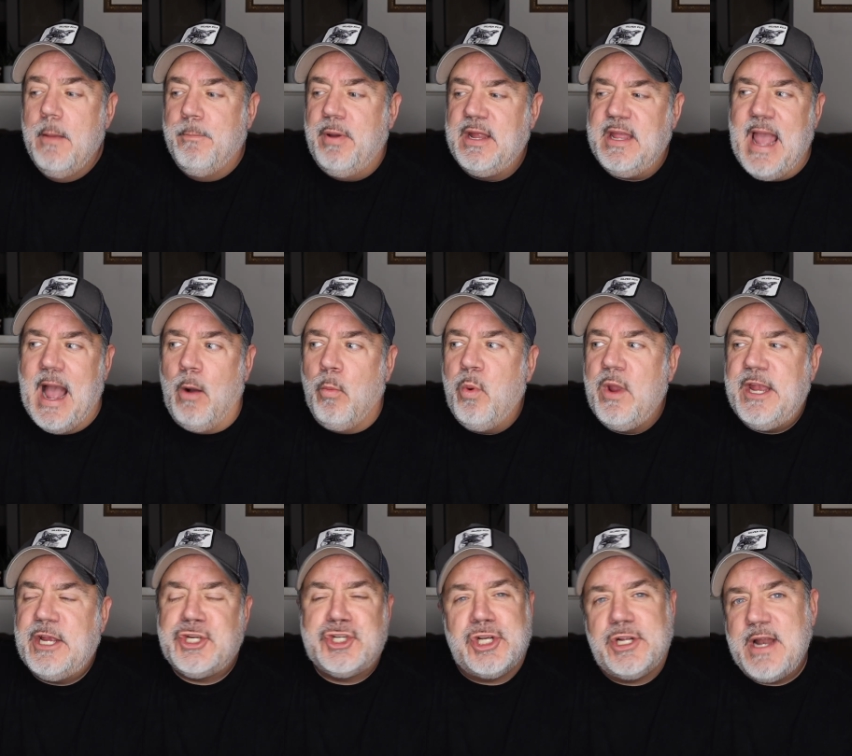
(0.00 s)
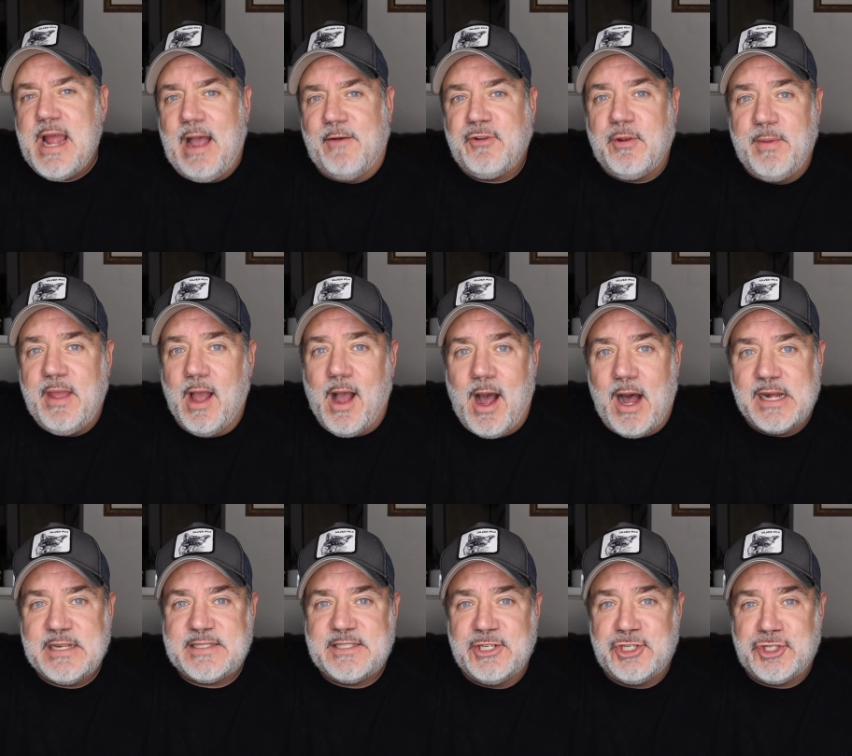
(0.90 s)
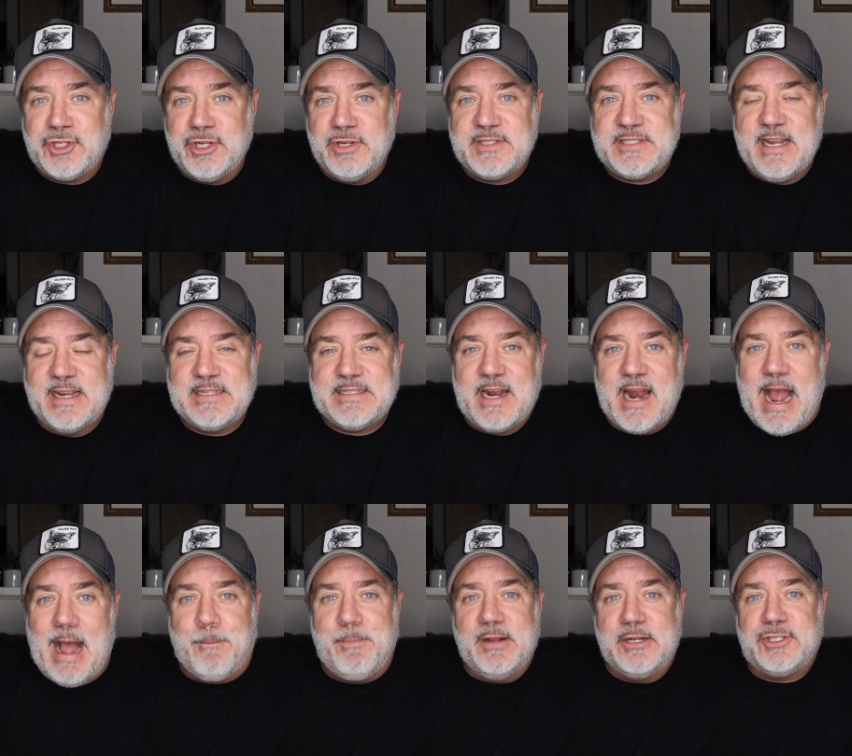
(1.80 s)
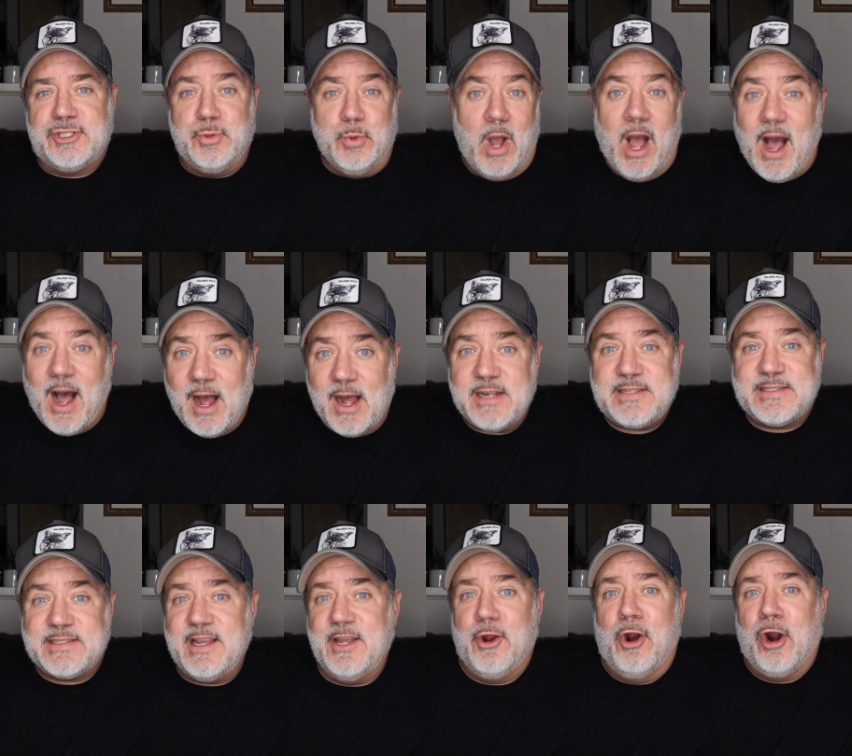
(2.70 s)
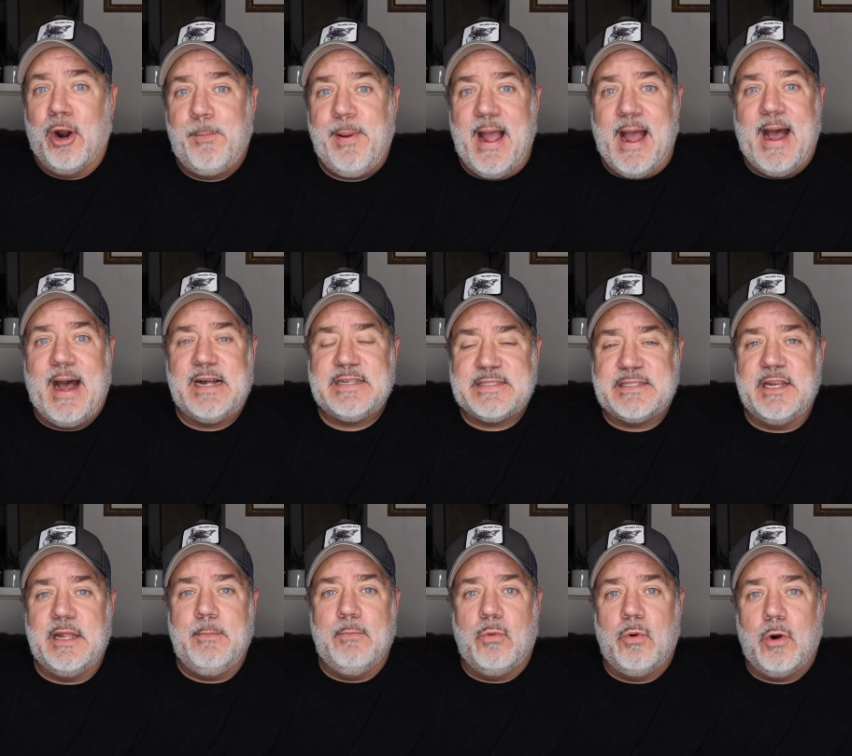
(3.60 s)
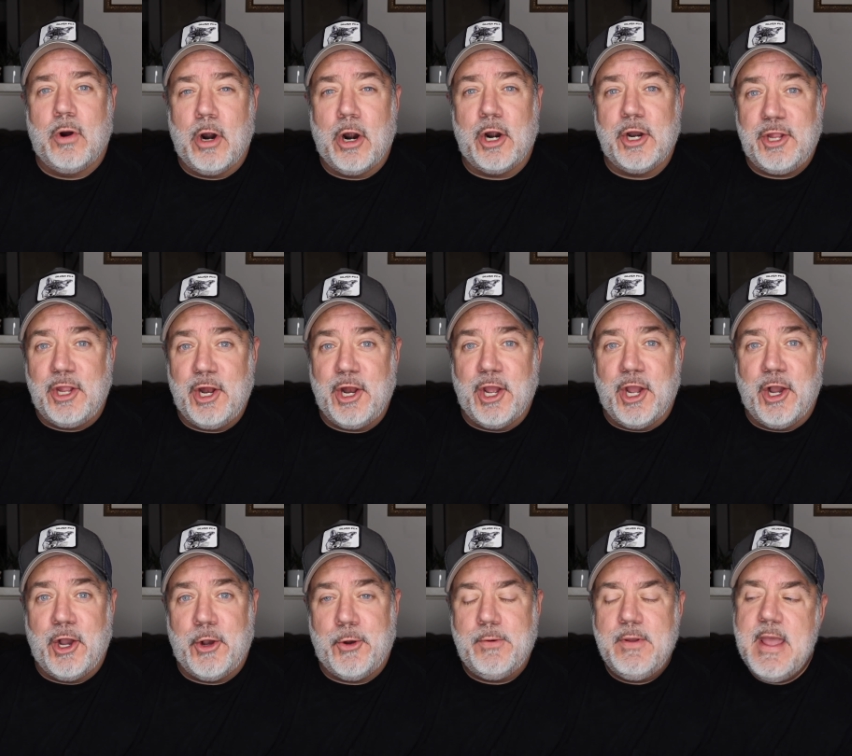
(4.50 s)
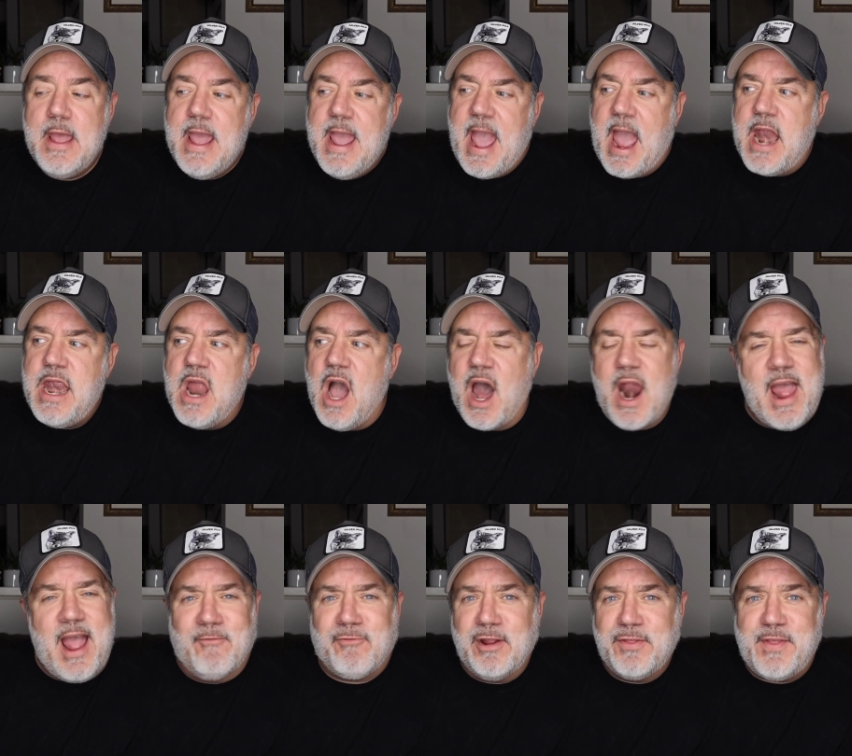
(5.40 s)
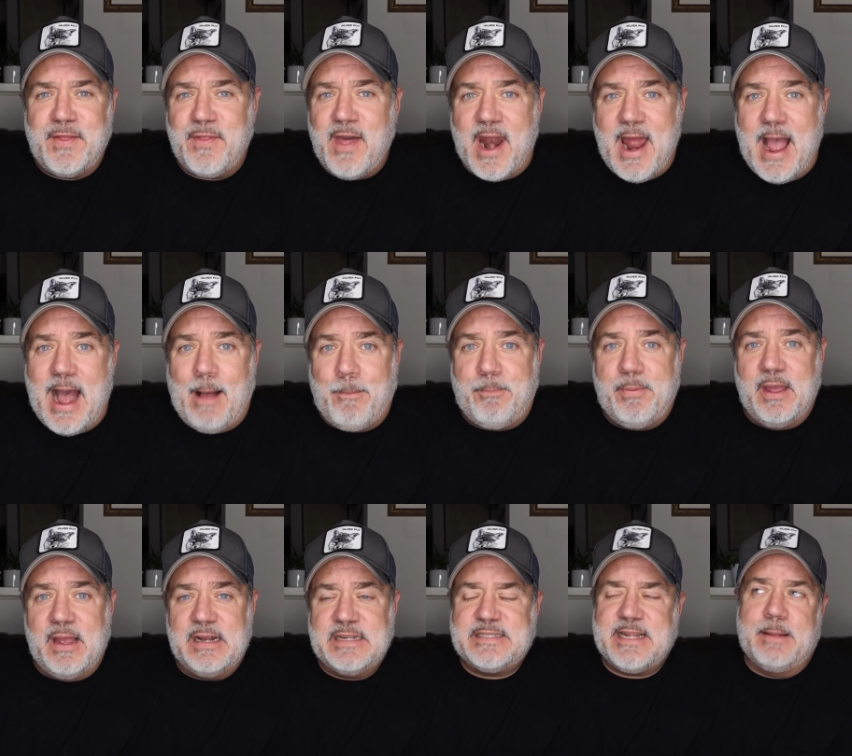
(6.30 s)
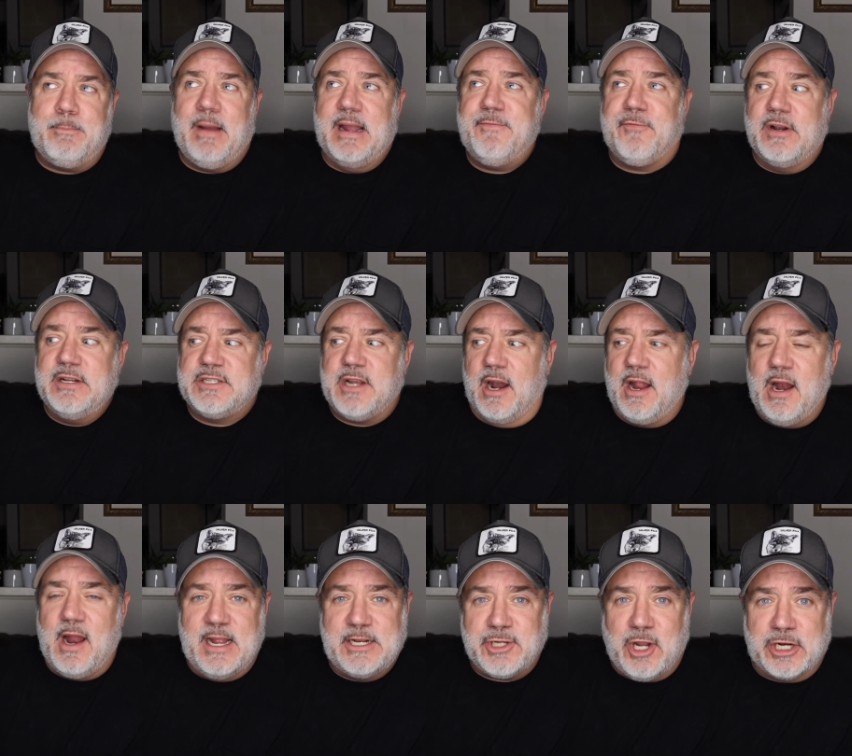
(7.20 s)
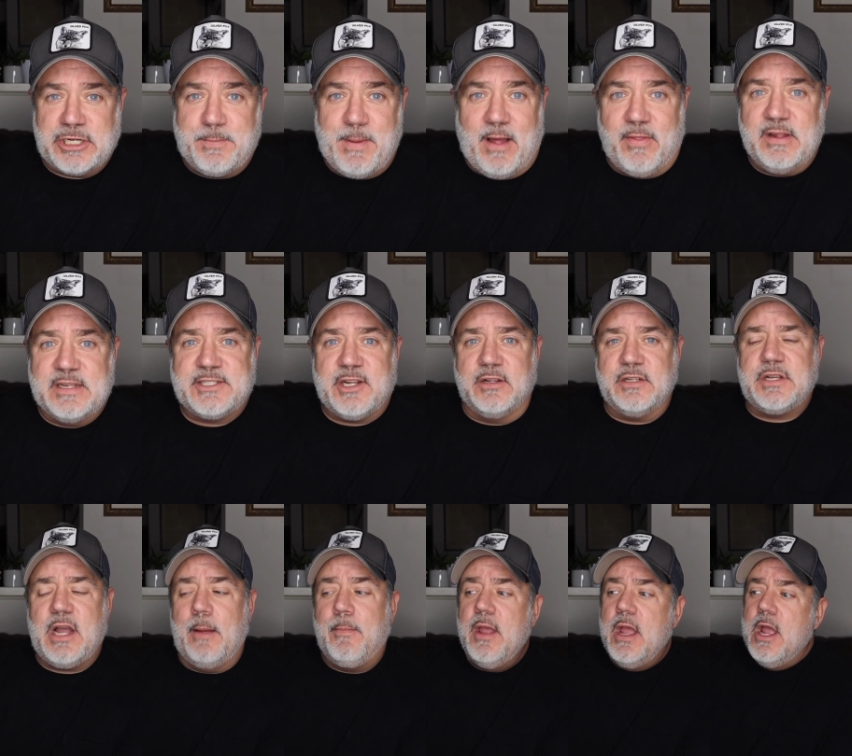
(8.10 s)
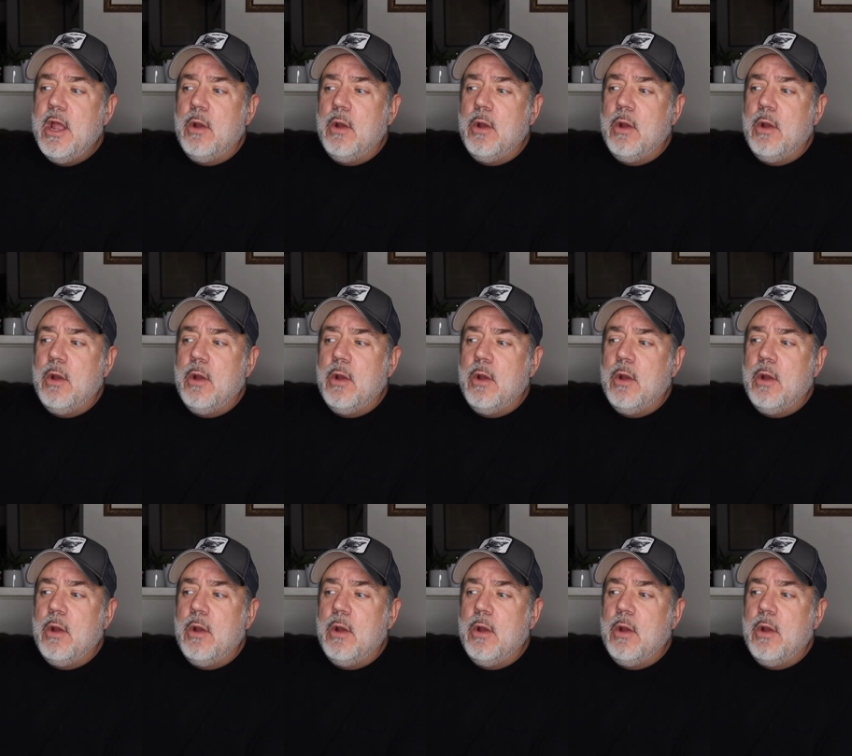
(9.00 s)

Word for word: But yeah, we shouldn't have to be a hostage to those things that happen to us in our past anymore, you know? And not everything that happens, like my friend Tanya and I talked about this all the time.